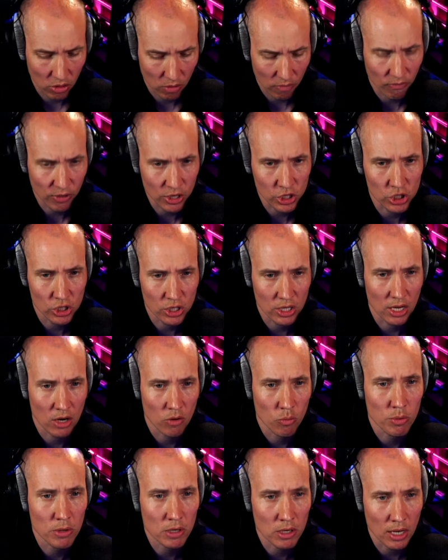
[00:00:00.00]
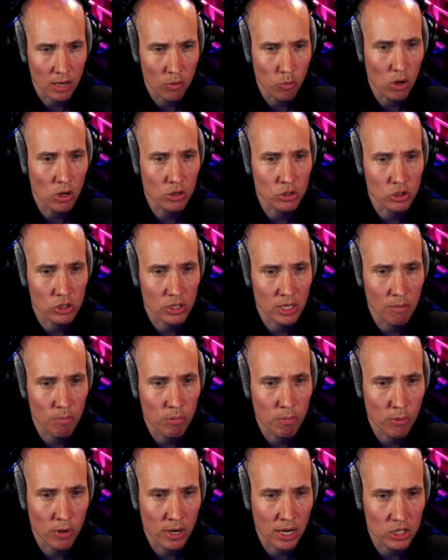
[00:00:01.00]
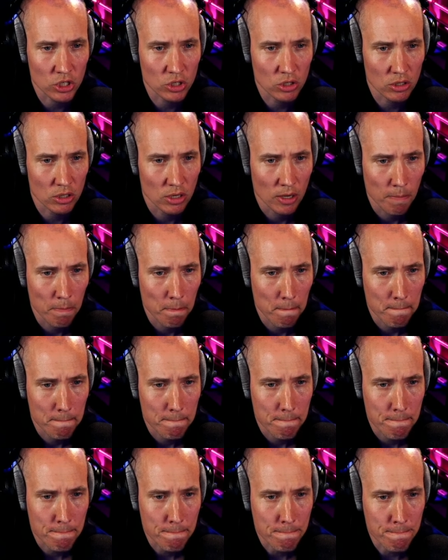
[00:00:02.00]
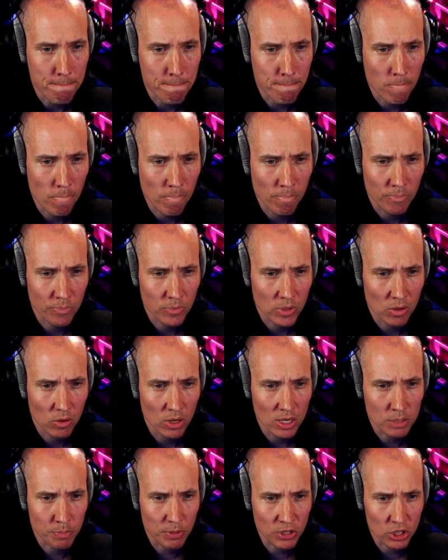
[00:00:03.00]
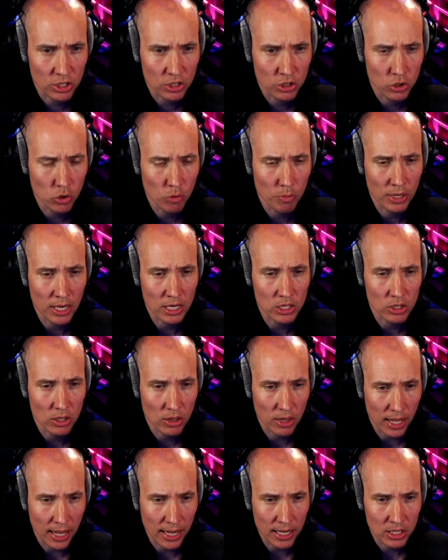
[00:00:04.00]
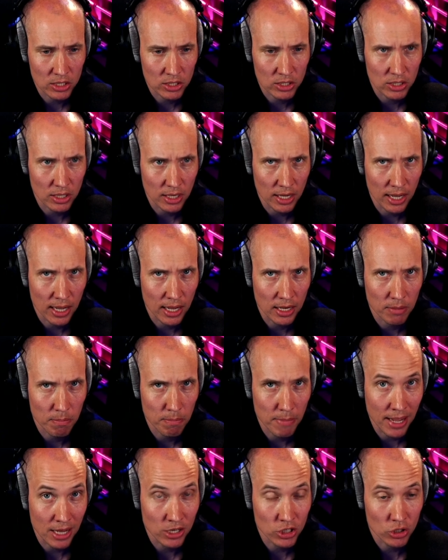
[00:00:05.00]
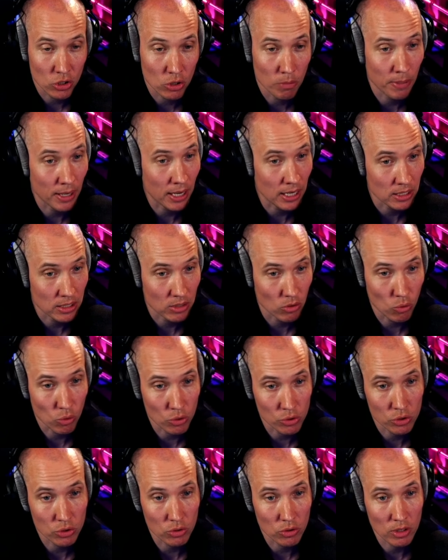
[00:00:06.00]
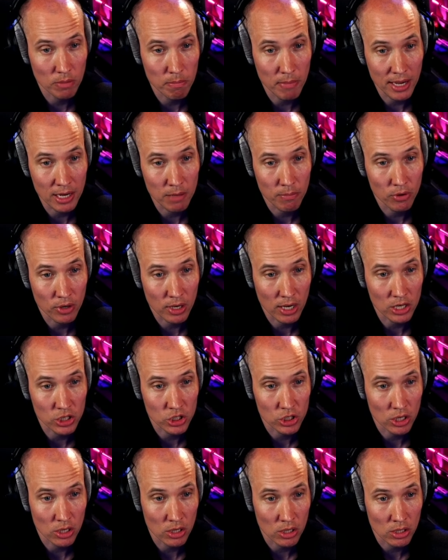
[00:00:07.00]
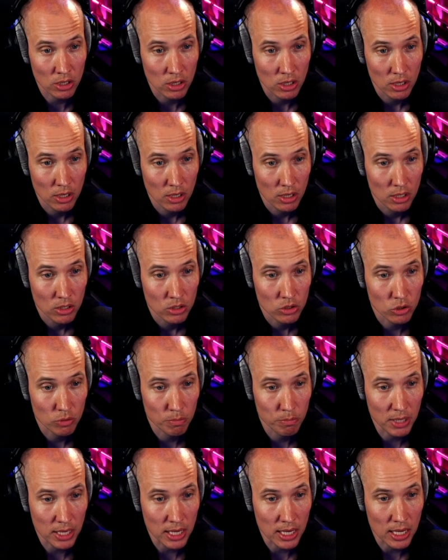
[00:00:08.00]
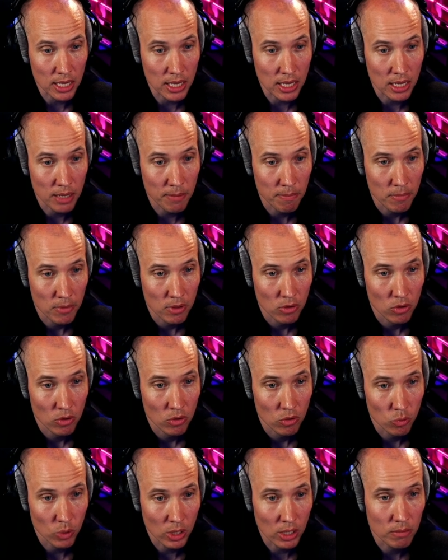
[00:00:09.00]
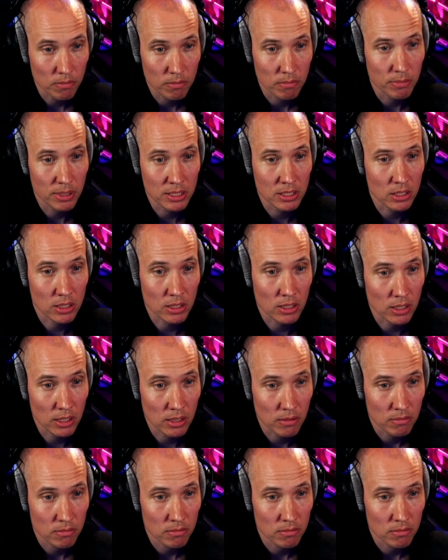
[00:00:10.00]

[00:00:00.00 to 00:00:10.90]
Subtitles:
vision here. I wanted to keep the percussion, especially tune percussion, light and magical, but also the main percussion to be, well, basically